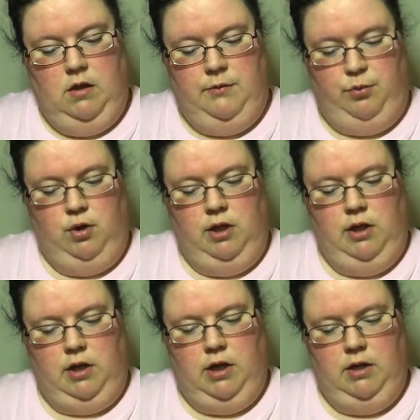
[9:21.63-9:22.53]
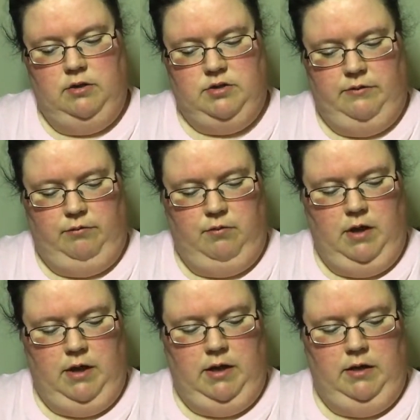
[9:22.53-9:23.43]
The brilliant colors of
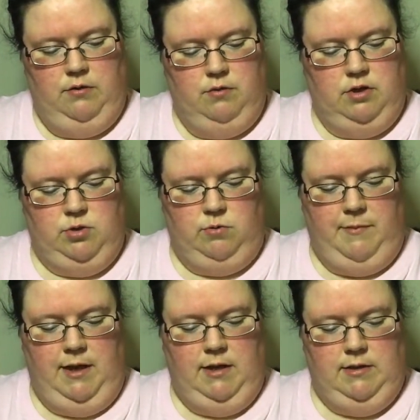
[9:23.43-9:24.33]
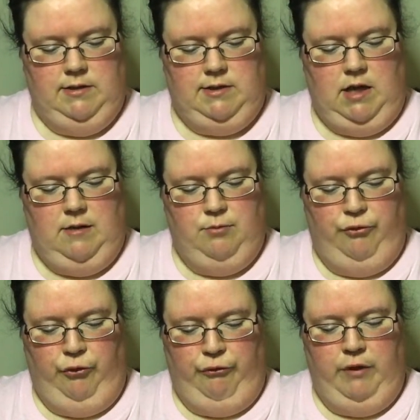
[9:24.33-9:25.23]
red and orange remained in the sky
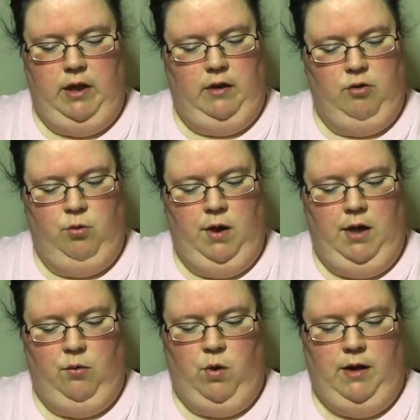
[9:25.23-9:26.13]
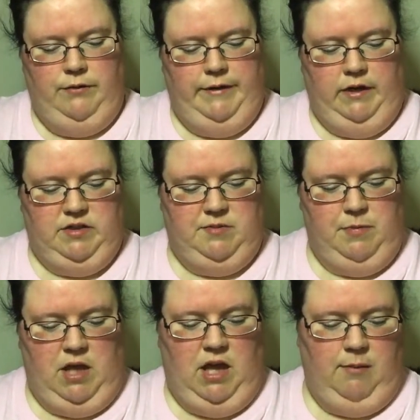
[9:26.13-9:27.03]
before fading away, while dusk
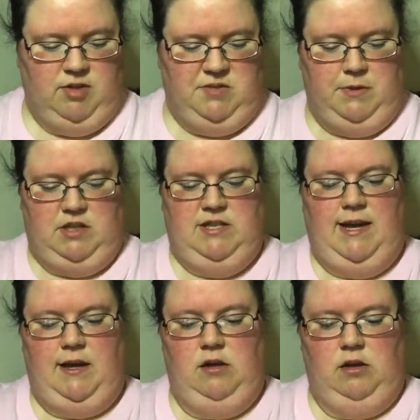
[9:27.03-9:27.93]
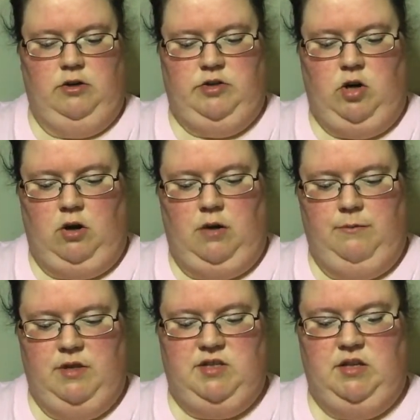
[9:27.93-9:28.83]
became a spectacular dark
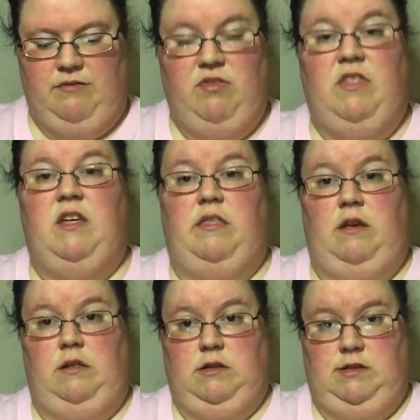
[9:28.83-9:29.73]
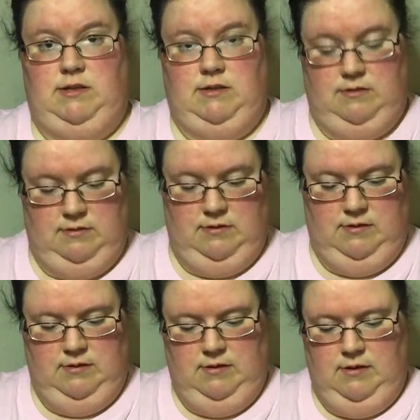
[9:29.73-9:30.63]
abyss of nothingness.
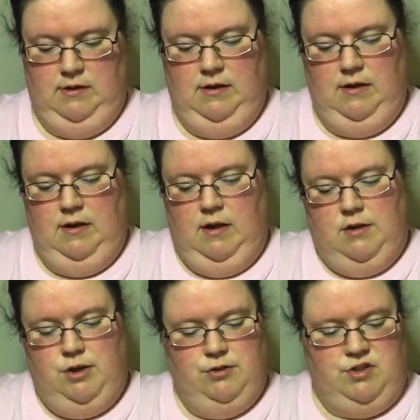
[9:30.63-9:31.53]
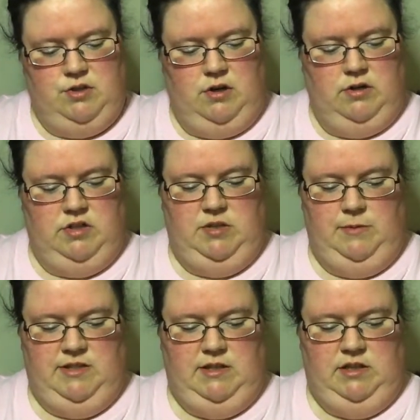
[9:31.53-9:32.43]
No stars to
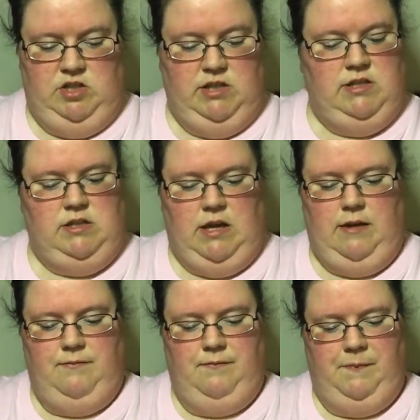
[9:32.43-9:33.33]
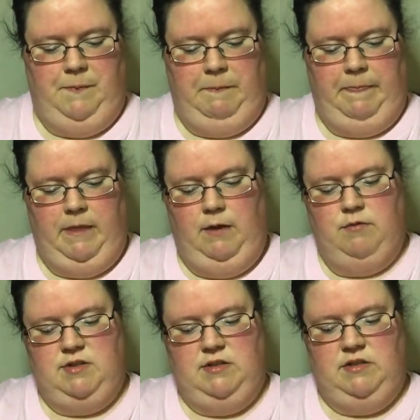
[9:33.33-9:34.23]
be seen just yet. It
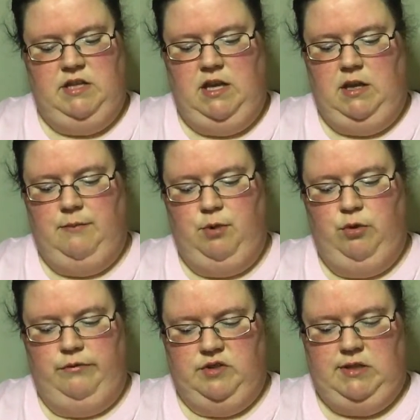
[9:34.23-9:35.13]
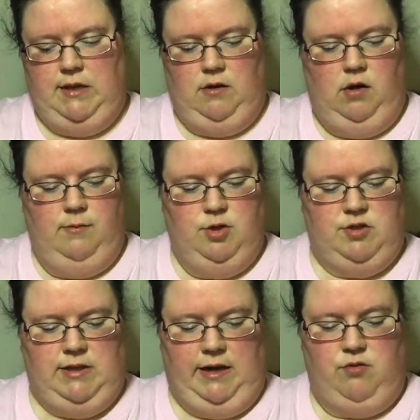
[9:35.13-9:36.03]
was indeed a beautiful sight,
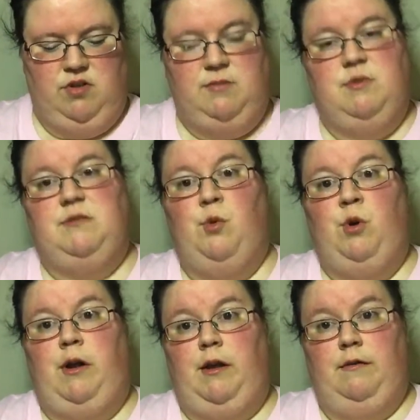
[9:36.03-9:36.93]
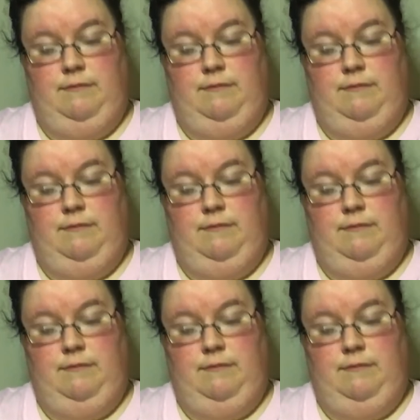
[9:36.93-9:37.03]
almost like Christmas morning.